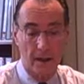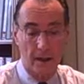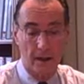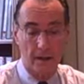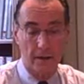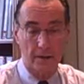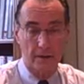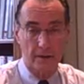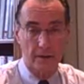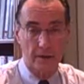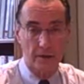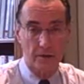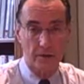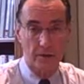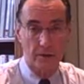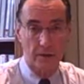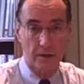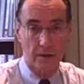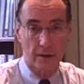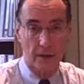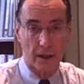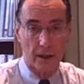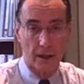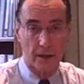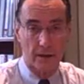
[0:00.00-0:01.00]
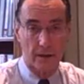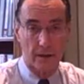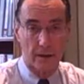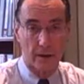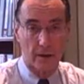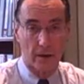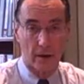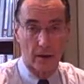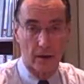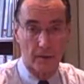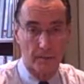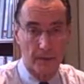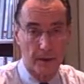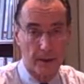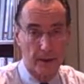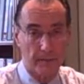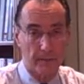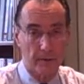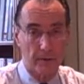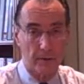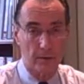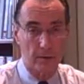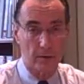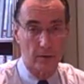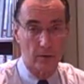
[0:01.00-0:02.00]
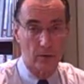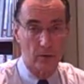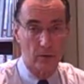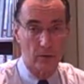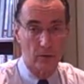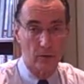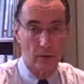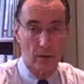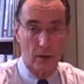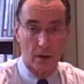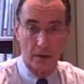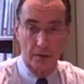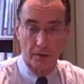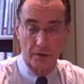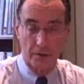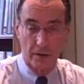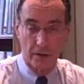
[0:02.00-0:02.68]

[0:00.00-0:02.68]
In addition to that, there are people who are